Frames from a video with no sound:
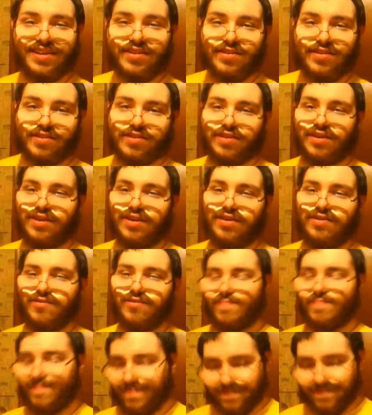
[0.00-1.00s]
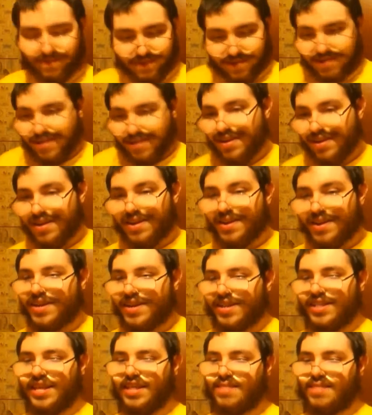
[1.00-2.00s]
So
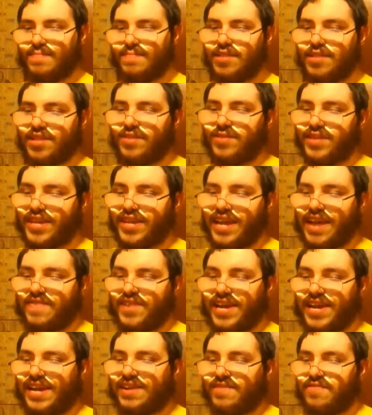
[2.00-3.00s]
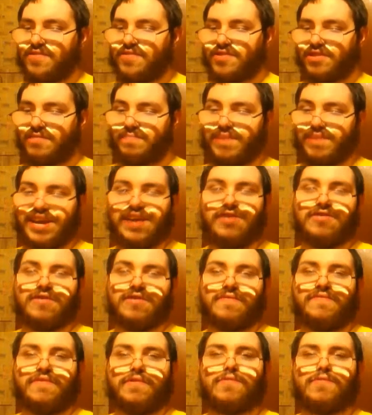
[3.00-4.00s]
that's about the only thing I have to hand over his
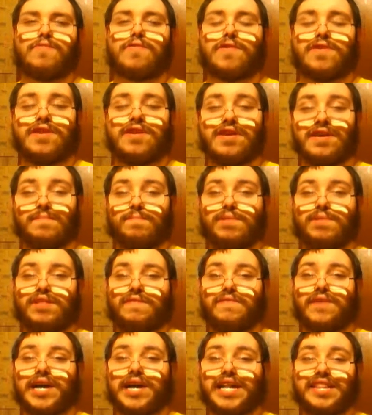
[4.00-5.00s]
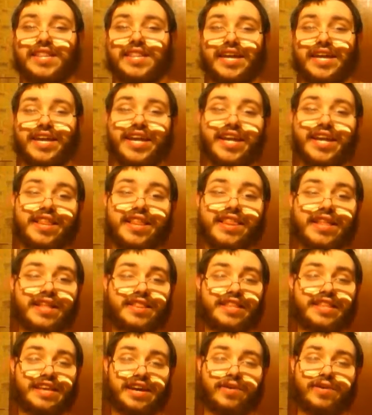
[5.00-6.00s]
computer for. But the funny thing is,
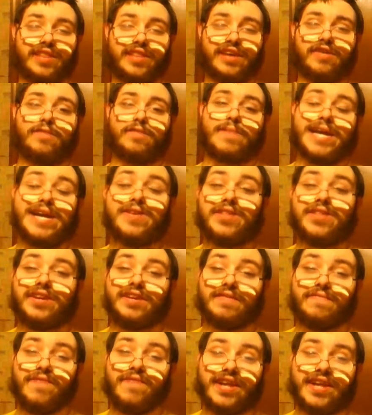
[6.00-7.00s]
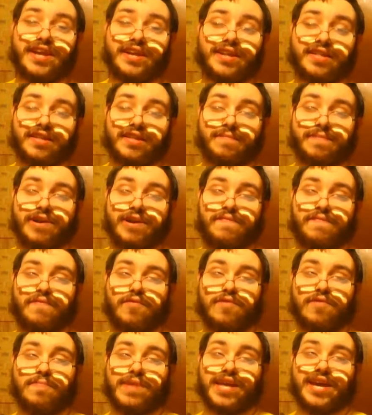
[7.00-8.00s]
the only thing I'll be using this computer
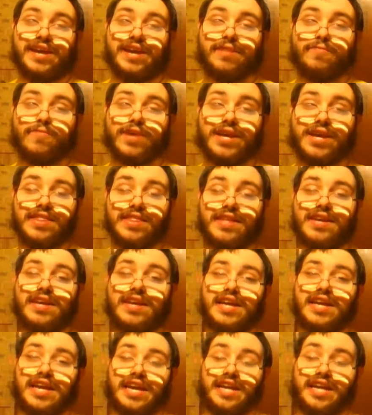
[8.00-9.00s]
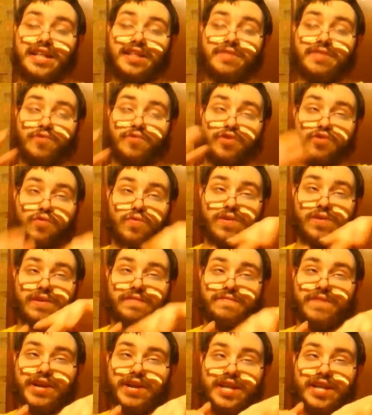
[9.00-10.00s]
for to begin with is
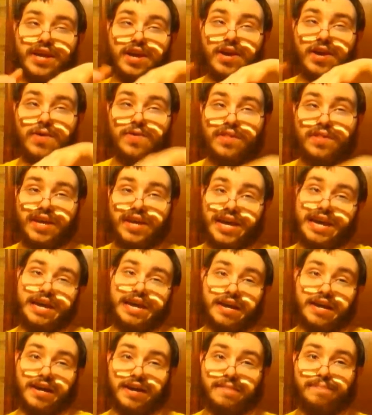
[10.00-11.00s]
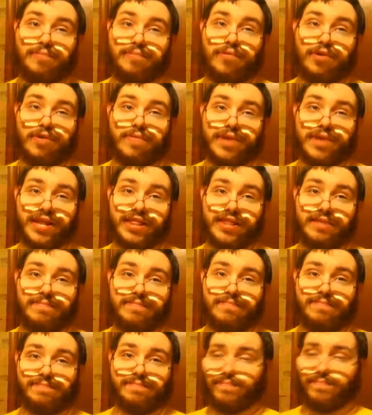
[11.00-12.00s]
recording videos and uploading
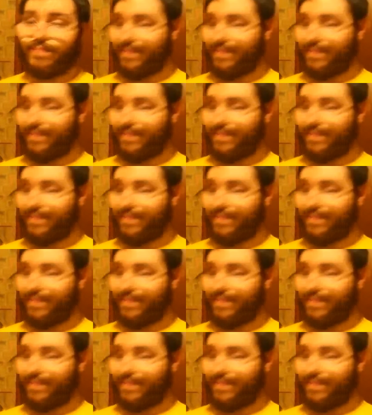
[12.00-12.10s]
them.